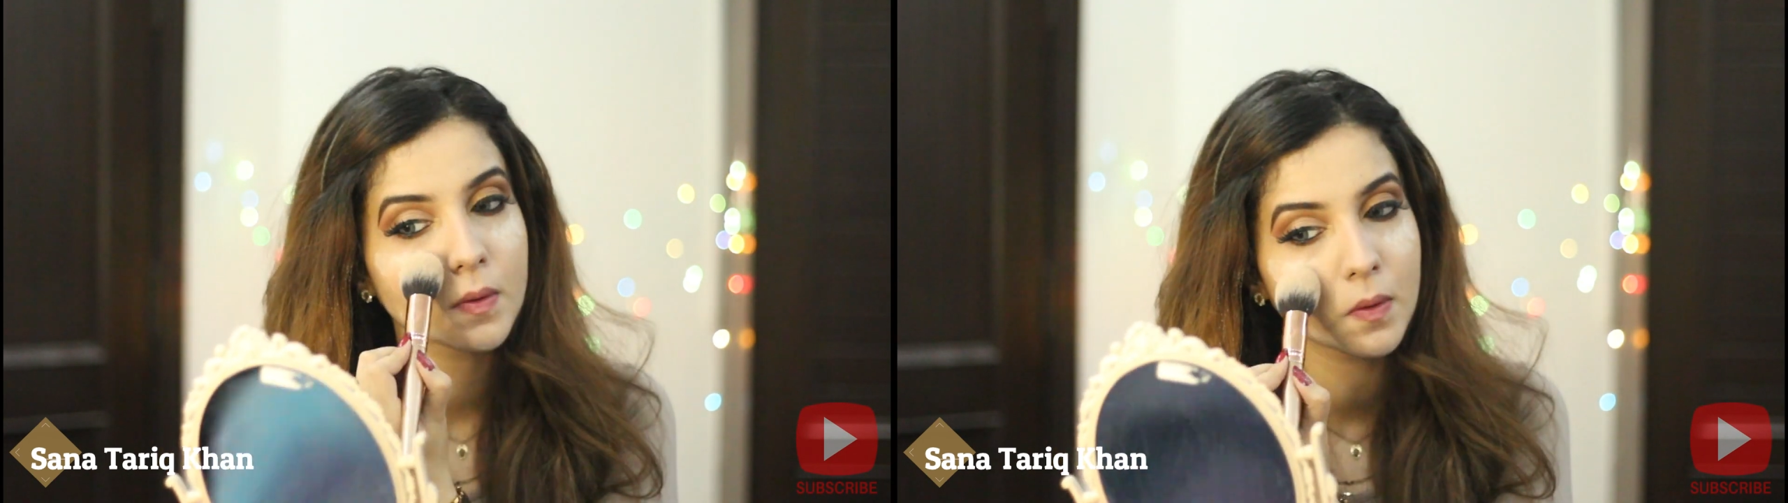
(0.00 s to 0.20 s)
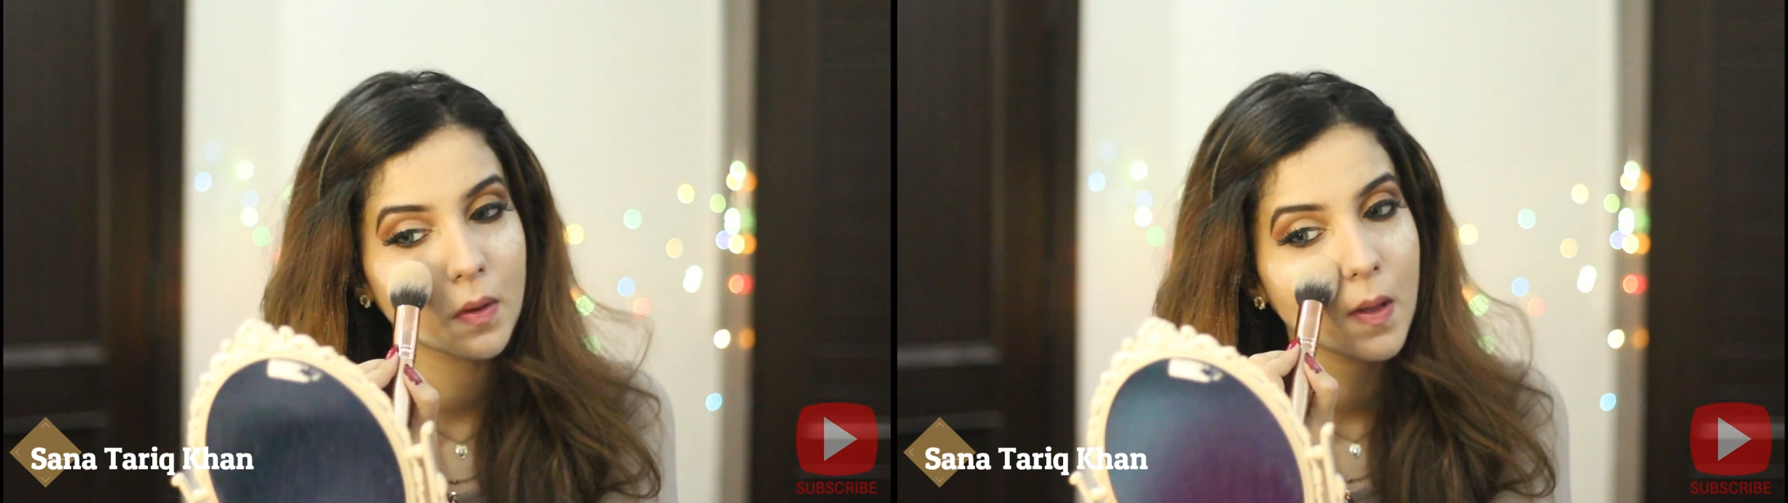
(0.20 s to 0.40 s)

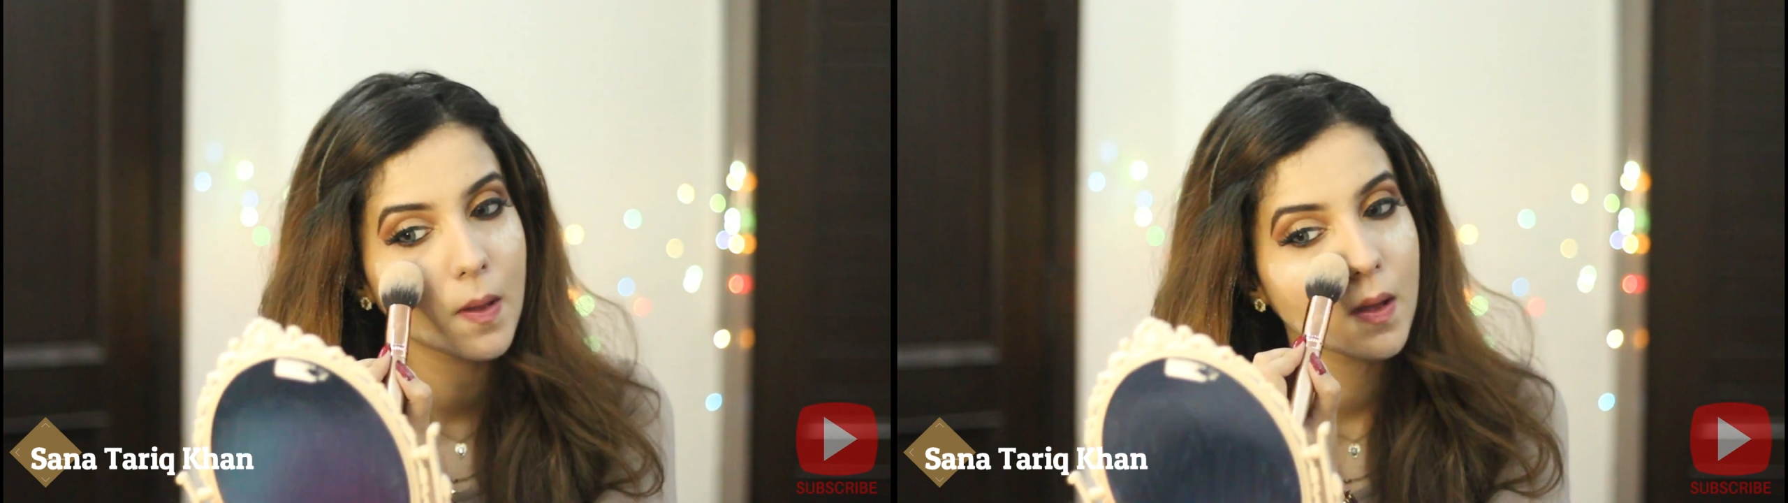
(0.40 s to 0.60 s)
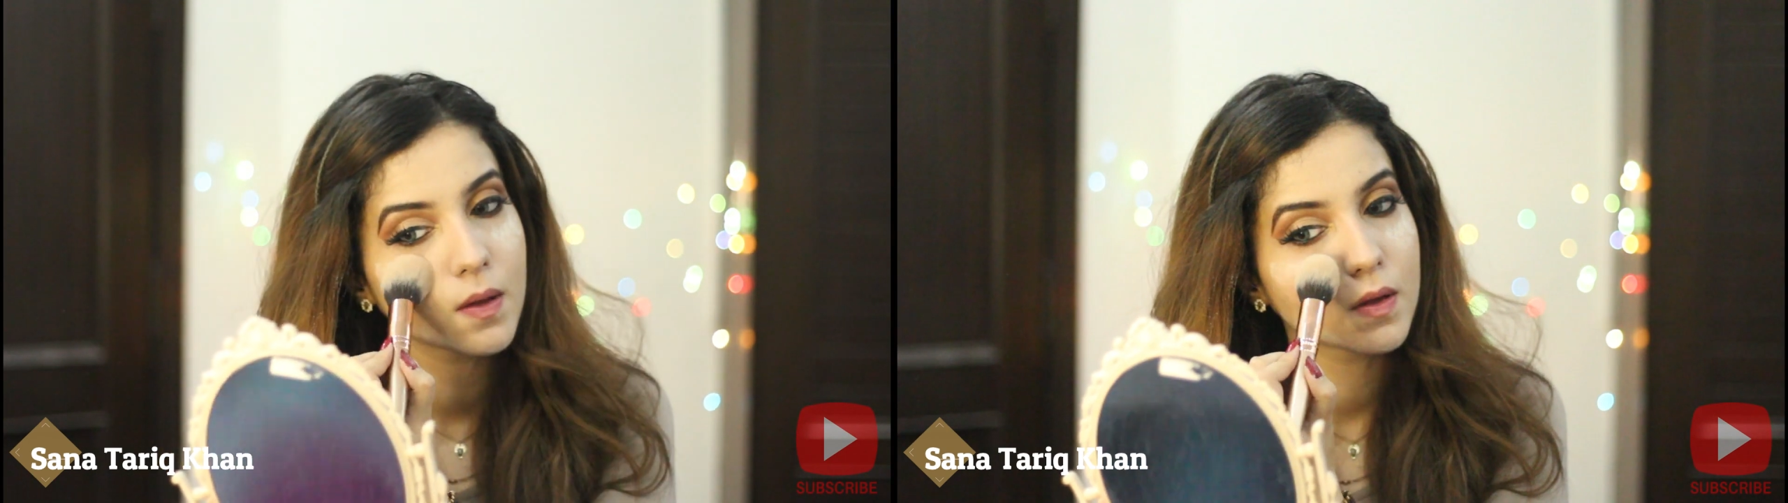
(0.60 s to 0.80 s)
That's
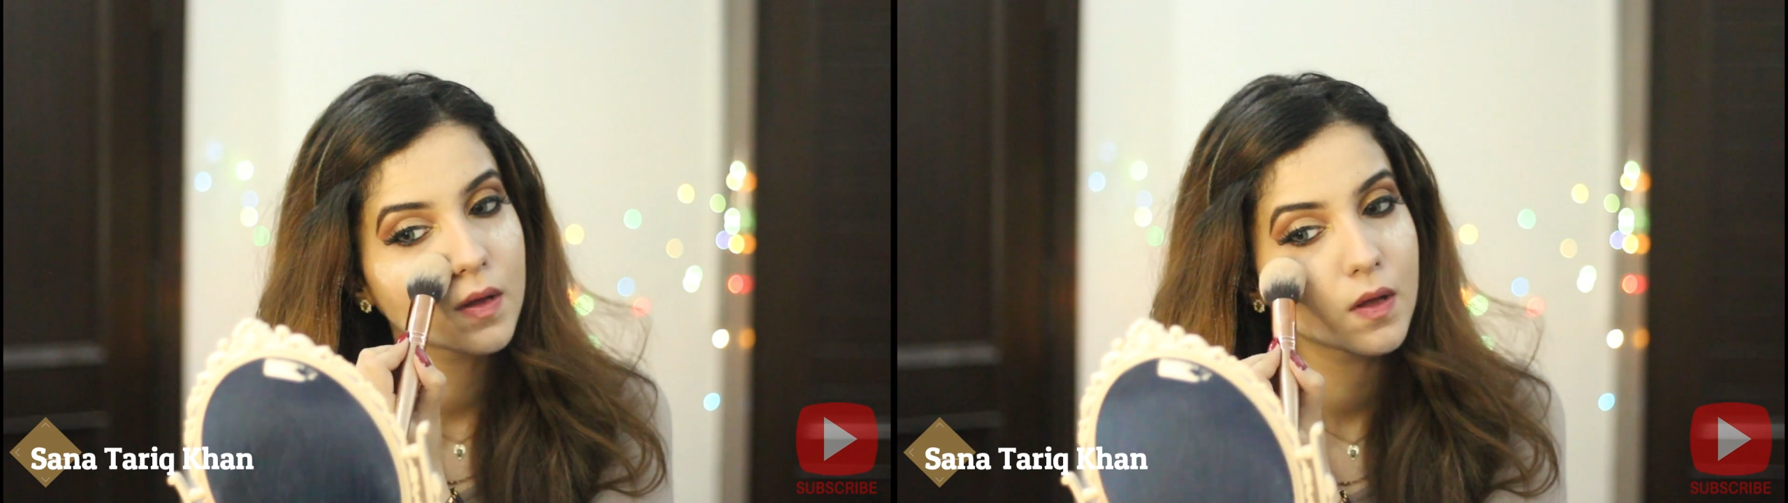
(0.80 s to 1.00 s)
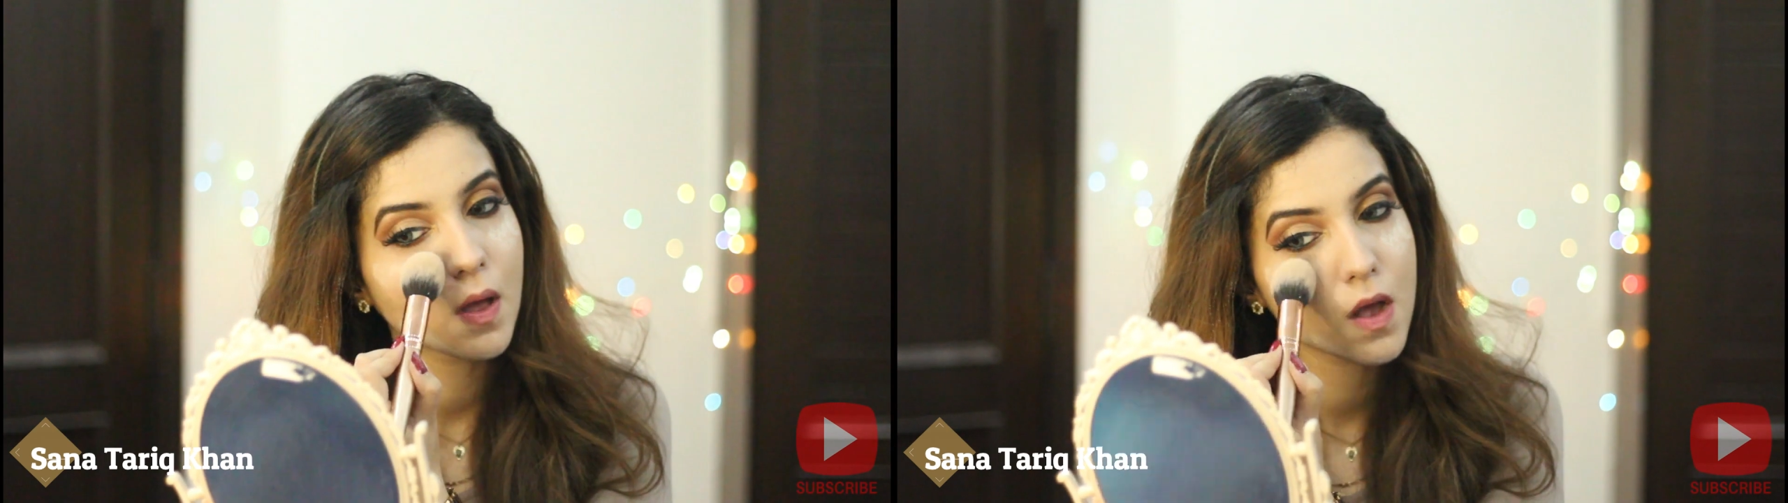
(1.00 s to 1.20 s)
it.
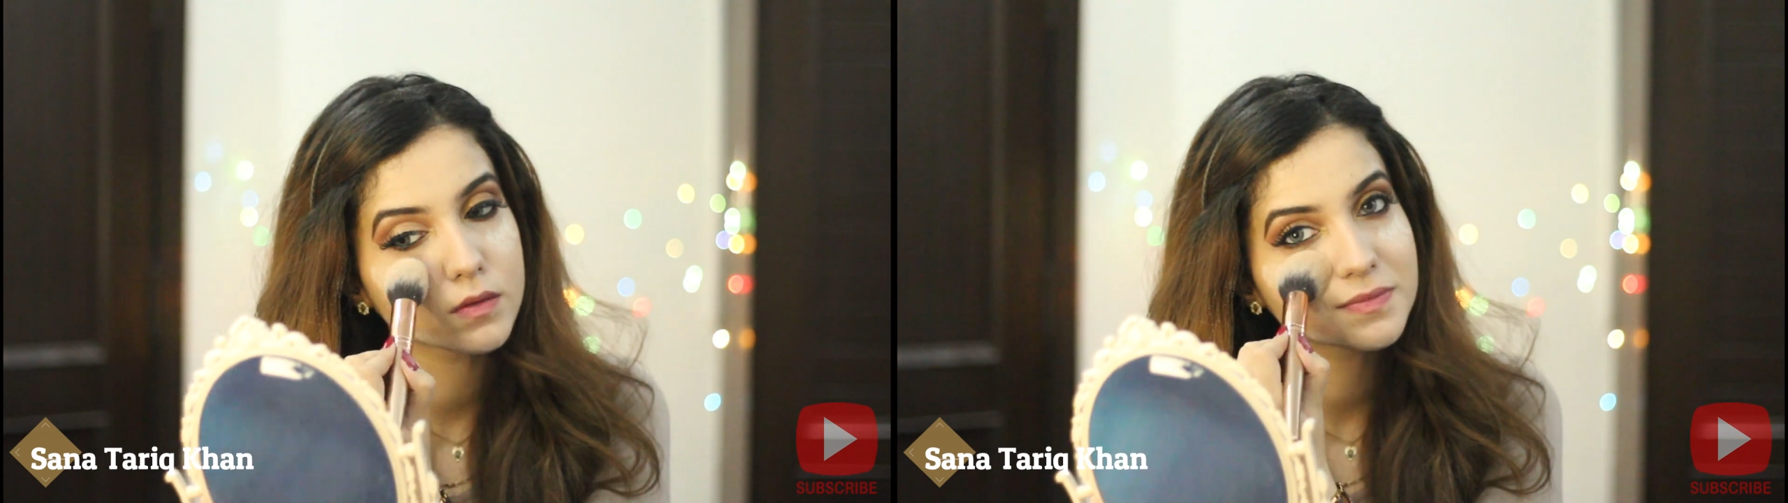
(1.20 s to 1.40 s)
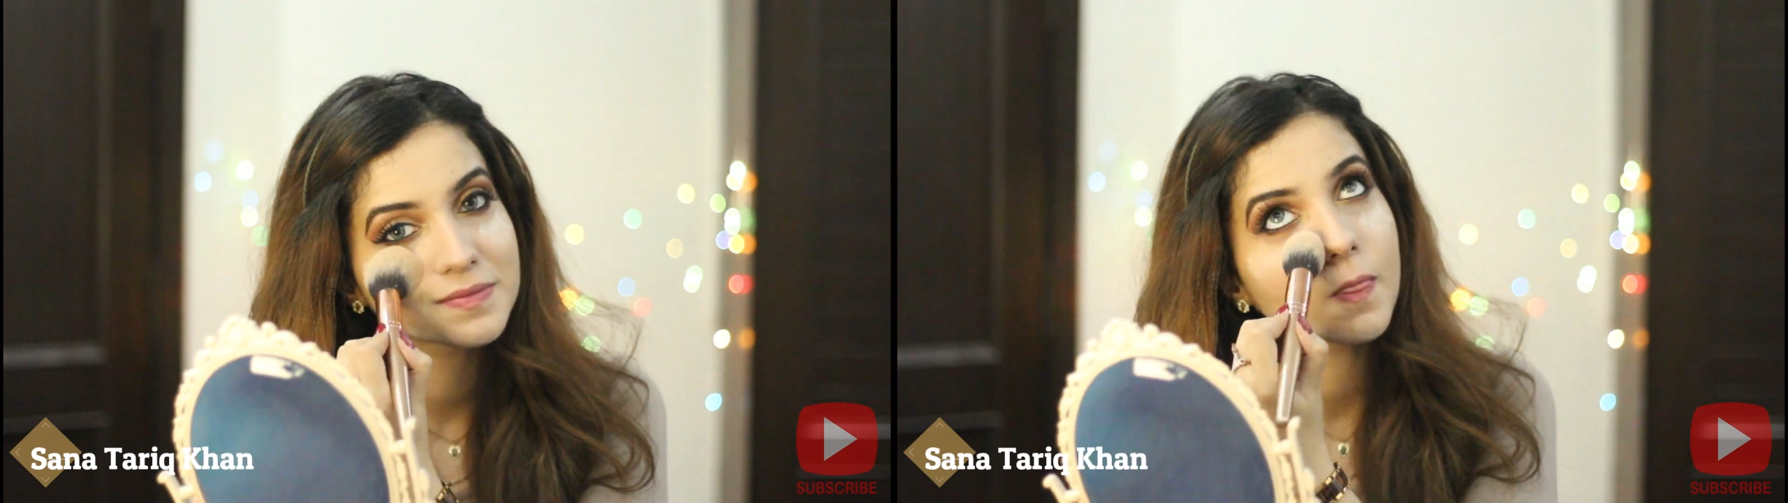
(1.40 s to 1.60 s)
And you will
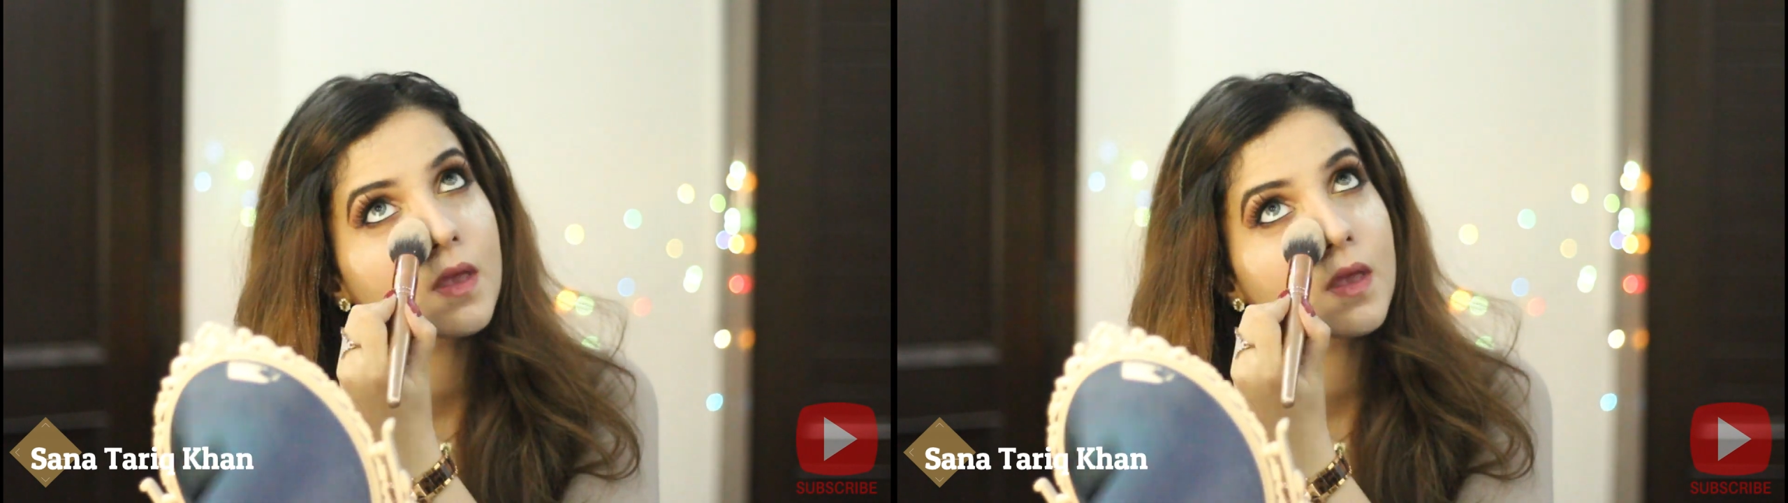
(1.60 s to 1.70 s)
actually